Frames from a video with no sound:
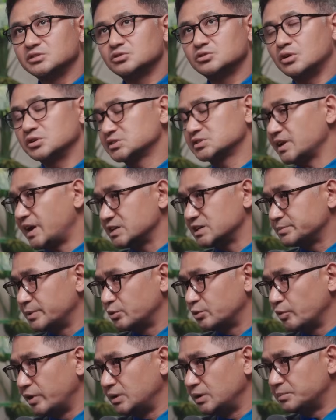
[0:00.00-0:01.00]
the stocks crash
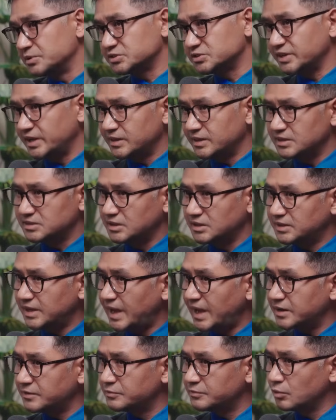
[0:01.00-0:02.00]
by 20%. There's a
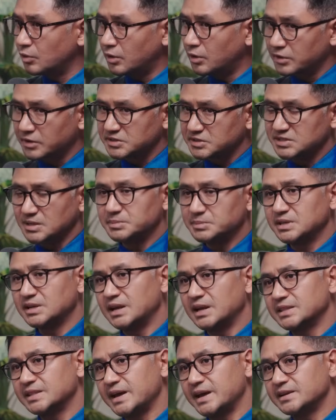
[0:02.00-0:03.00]
tariff war or
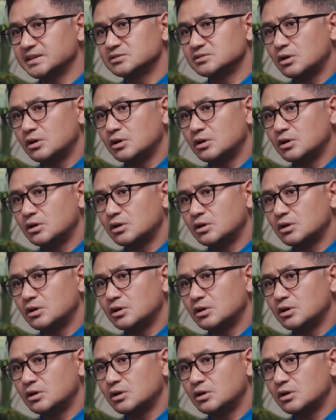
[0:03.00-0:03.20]
something like that.